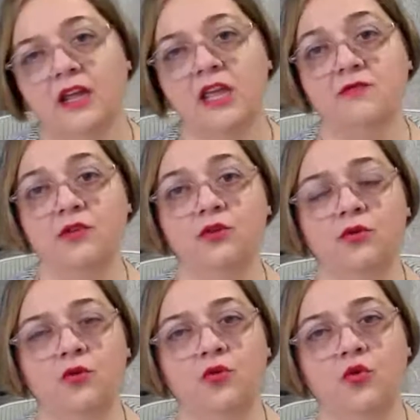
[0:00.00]
If
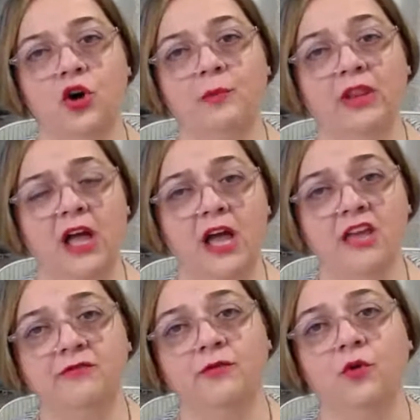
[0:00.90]
you
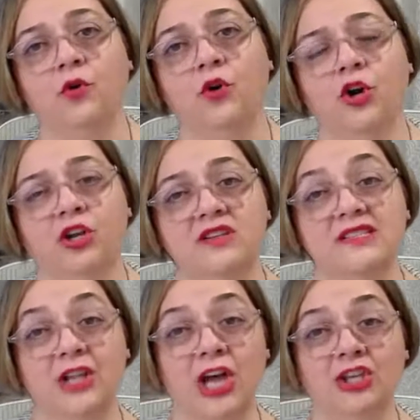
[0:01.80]
apply for
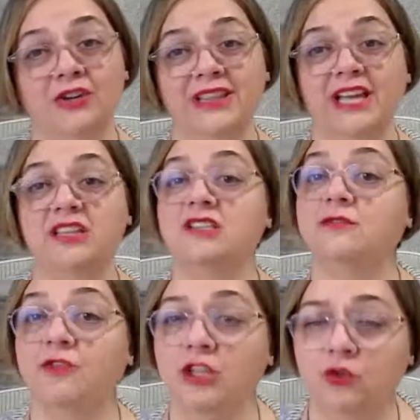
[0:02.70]
this lottery that
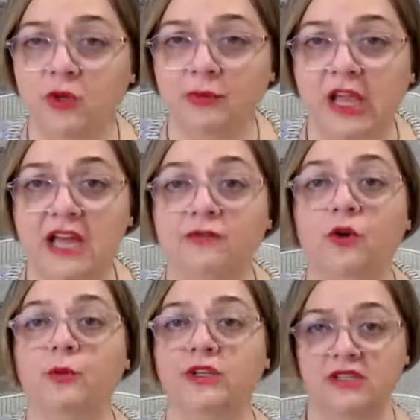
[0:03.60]
is free to apply
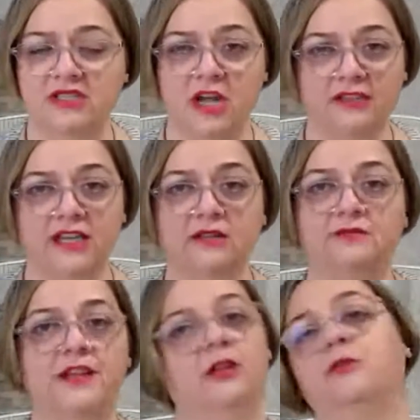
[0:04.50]
for, but it's not yet
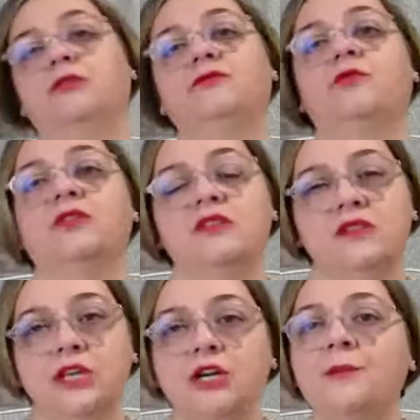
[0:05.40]
available for
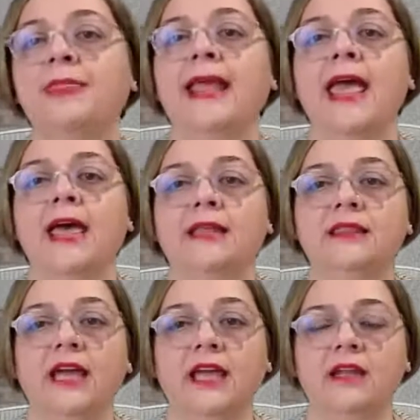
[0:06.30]
this year,
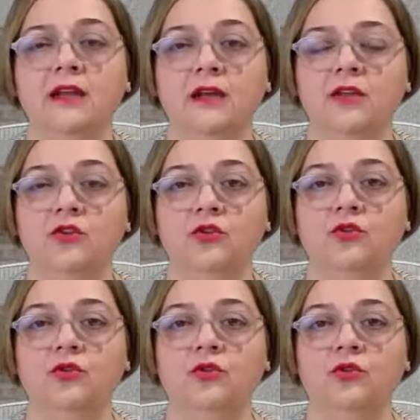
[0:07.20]
then
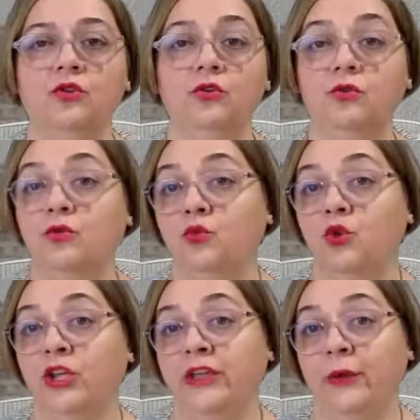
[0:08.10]

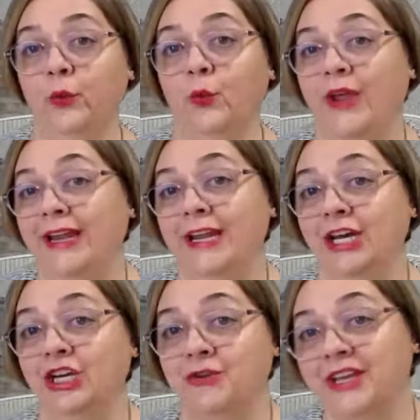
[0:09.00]
you win
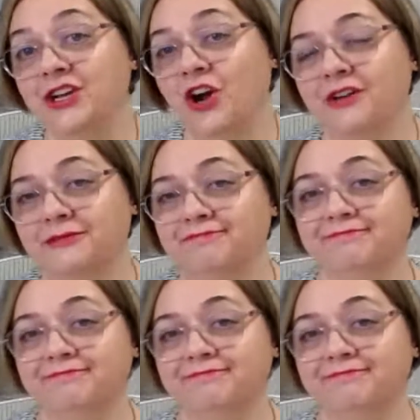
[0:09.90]
a green card,